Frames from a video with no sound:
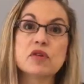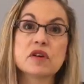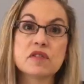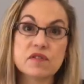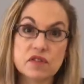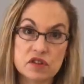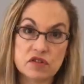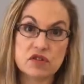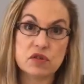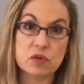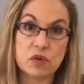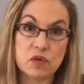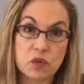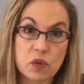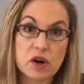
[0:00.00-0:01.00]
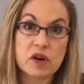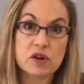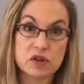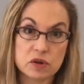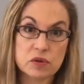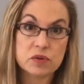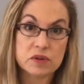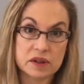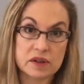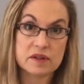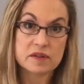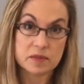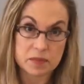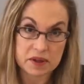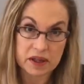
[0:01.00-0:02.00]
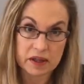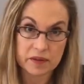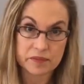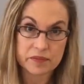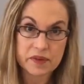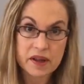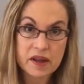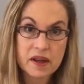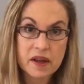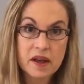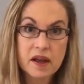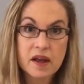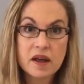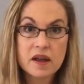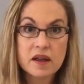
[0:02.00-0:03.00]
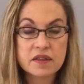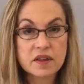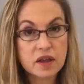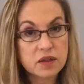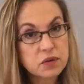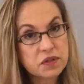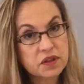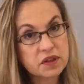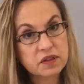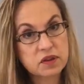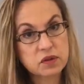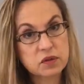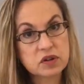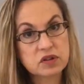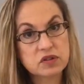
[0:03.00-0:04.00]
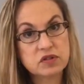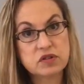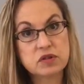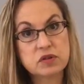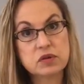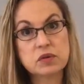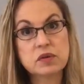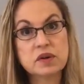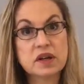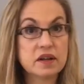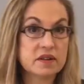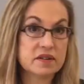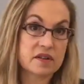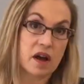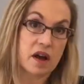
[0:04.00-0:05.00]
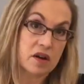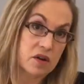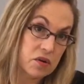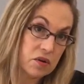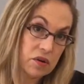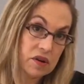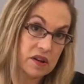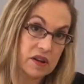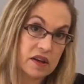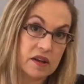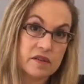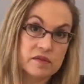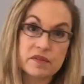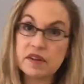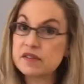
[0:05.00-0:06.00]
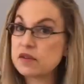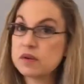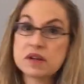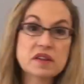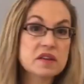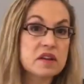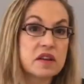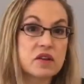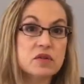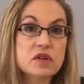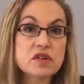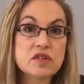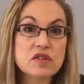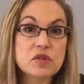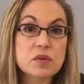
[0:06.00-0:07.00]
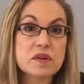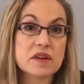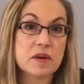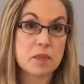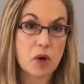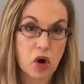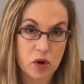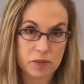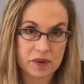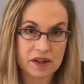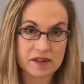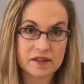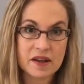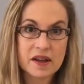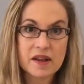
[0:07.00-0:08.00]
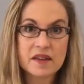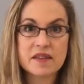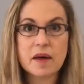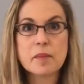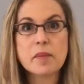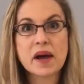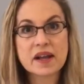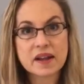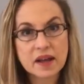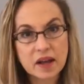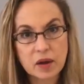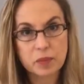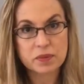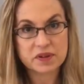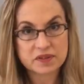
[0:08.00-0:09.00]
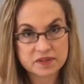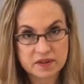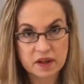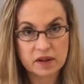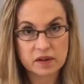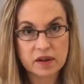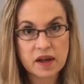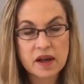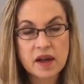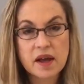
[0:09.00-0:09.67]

to convince you of where you need to be. The other thing that you can do is concurrently, is there anything that you need to do in the apartment that might help it sell?